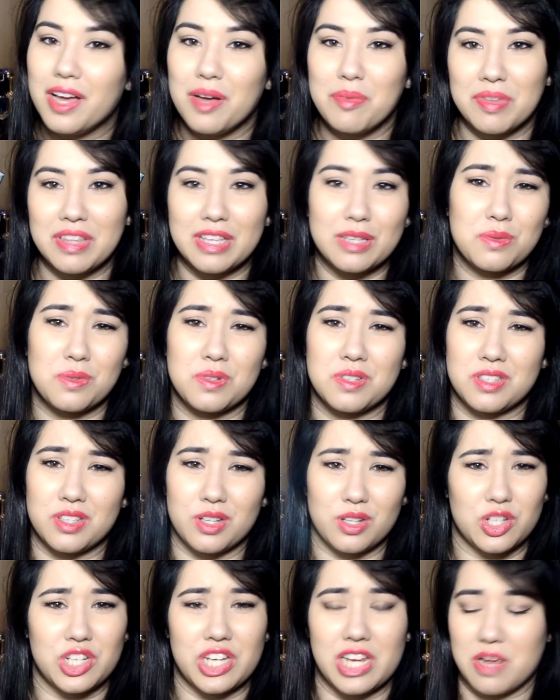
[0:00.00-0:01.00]
But this one was
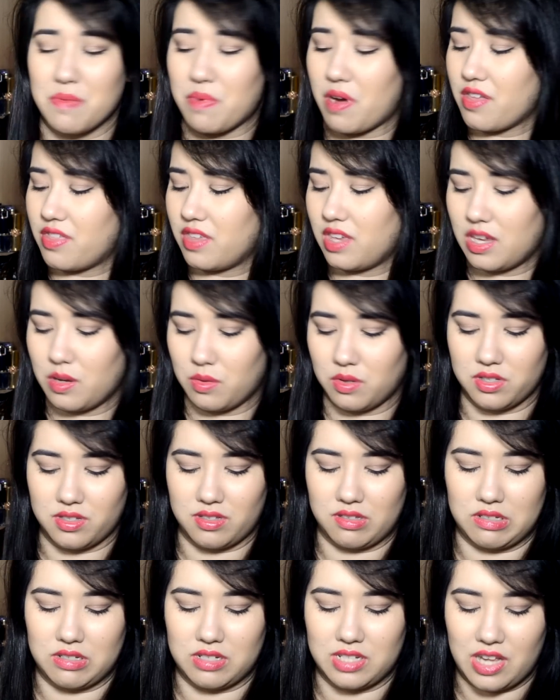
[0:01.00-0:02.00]
so cheap. I think it
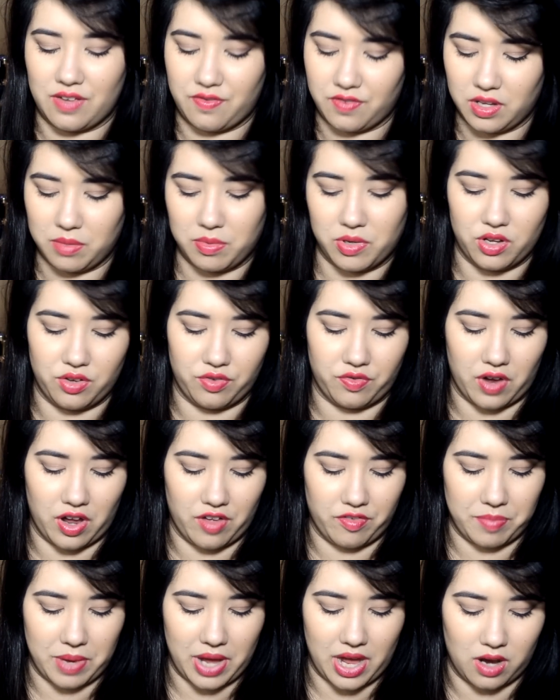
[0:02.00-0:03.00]
was definitely below
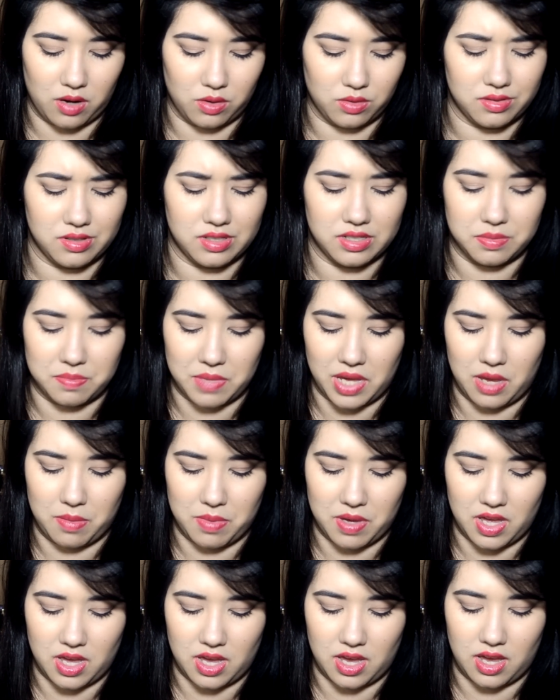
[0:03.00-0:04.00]
£5,
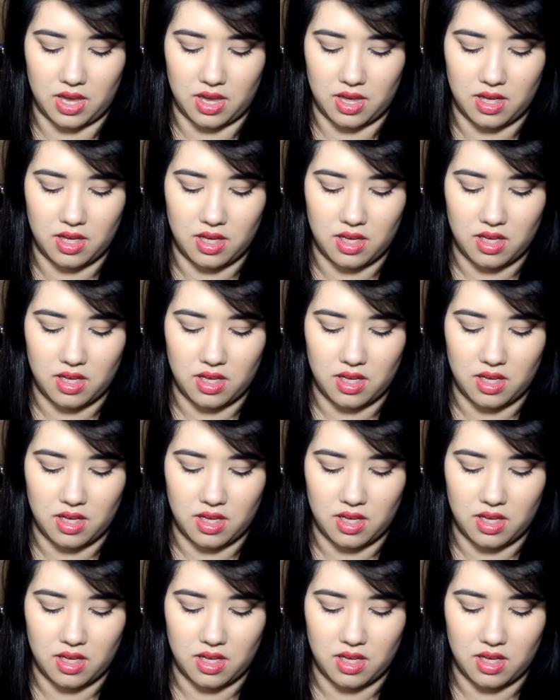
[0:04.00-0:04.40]
maybe